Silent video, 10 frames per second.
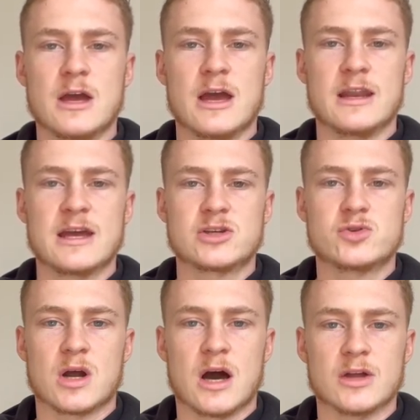an
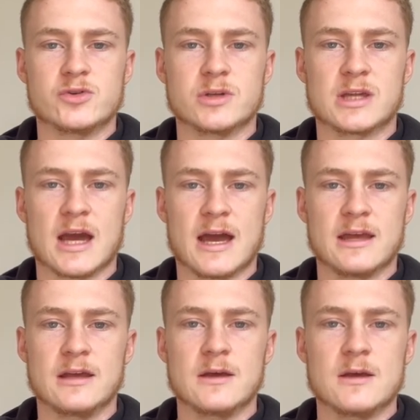extra
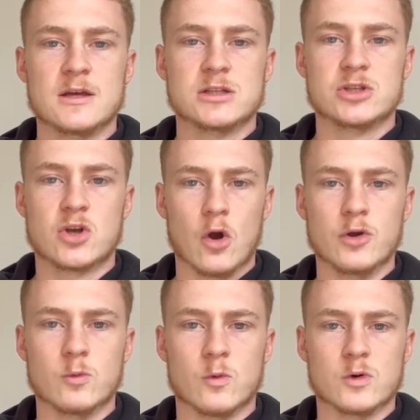100k to go
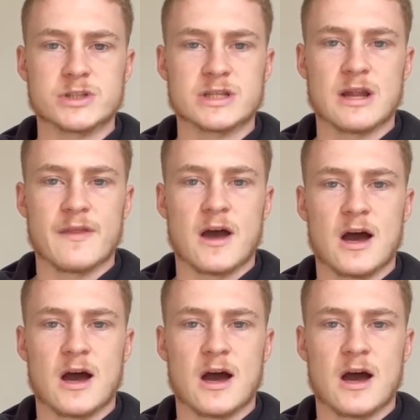towards another